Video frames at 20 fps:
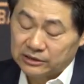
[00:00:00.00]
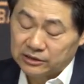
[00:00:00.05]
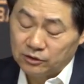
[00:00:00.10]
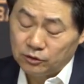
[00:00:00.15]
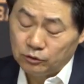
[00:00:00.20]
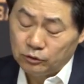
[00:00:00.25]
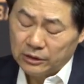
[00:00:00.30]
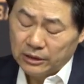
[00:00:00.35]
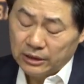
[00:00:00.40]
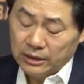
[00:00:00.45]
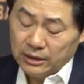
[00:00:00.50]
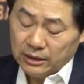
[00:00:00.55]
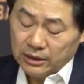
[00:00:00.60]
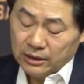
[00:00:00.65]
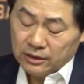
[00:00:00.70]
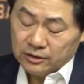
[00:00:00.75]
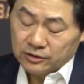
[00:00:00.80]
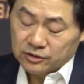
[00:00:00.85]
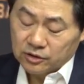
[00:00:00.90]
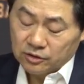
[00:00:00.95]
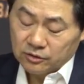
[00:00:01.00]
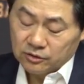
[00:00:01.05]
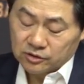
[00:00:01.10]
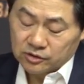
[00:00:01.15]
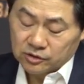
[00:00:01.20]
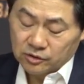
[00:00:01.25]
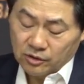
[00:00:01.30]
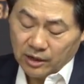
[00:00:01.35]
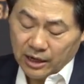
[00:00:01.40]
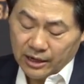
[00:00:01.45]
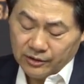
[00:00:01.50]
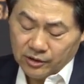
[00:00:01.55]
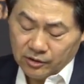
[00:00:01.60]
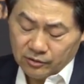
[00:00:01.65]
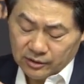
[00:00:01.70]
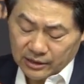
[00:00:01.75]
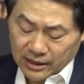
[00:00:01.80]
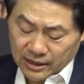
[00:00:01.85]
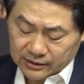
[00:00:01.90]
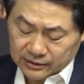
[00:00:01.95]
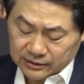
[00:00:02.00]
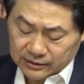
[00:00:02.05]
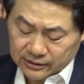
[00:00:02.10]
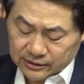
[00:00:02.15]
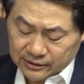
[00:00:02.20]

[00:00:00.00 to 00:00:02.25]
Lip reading: So I know that